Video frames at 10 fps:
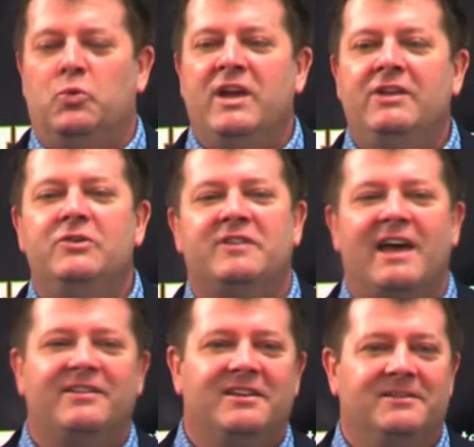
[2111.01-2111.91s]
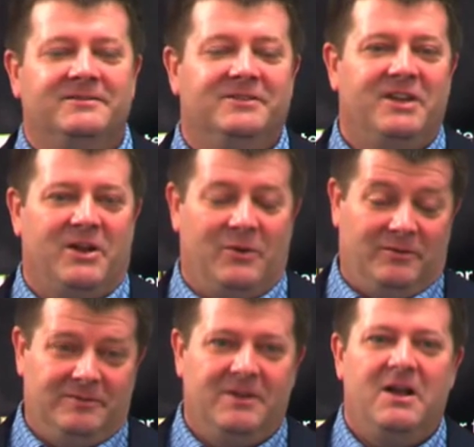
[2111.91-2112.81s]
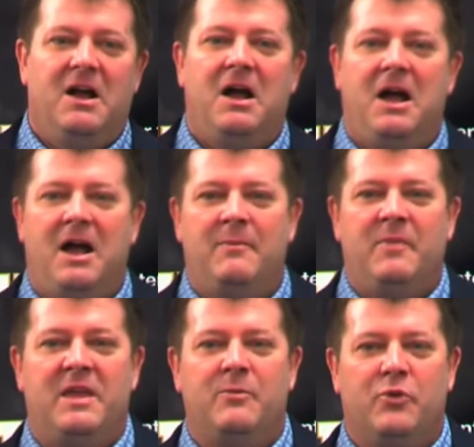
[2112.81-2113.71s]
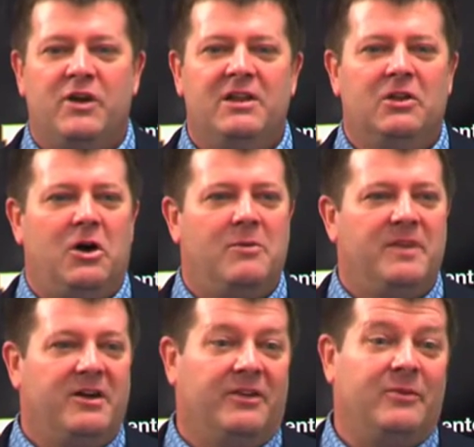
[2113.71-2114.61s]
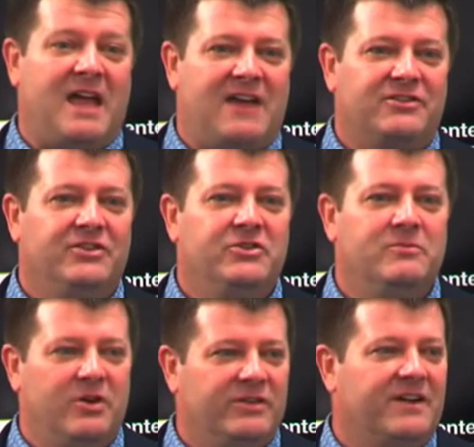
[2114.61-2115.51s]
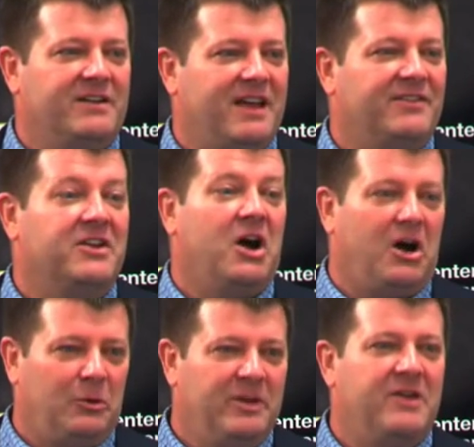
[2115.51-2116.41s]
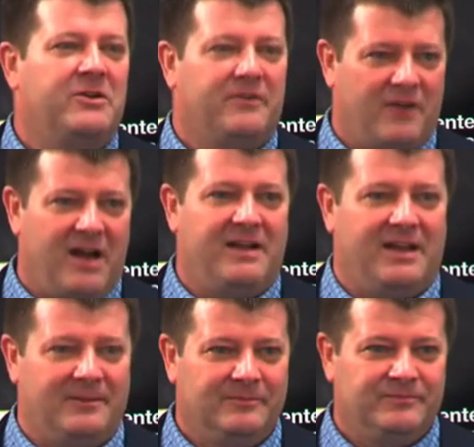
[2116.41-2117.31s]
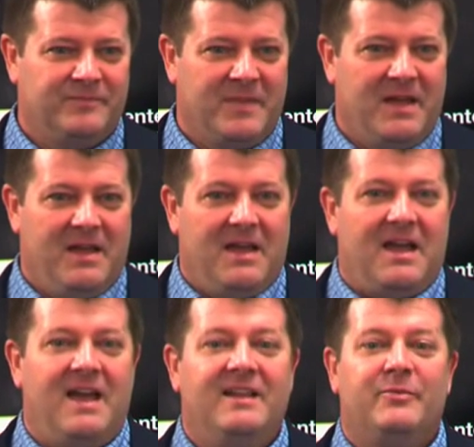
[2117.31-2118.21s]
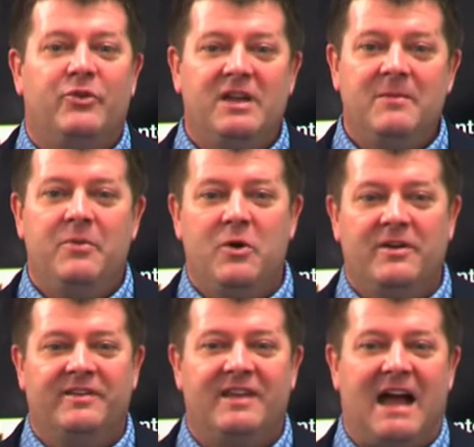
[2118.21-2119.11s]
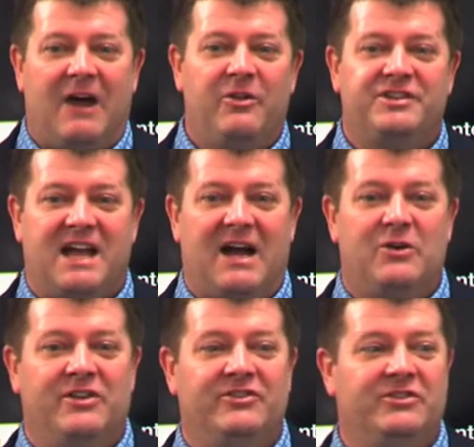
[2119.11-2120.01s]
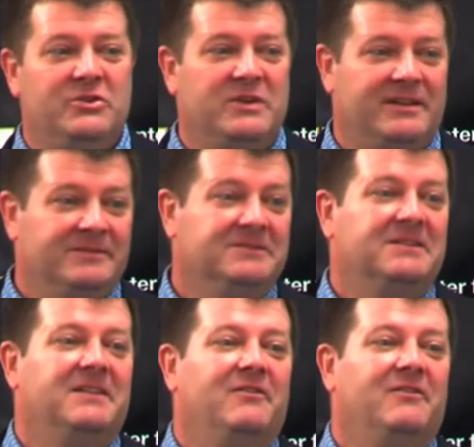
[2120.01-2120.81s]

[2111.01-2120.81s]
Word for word: we do testing, you know, in pretty long periods. We actually do most of our testing all day on a Friday. And it's pretty important to see how the child is doing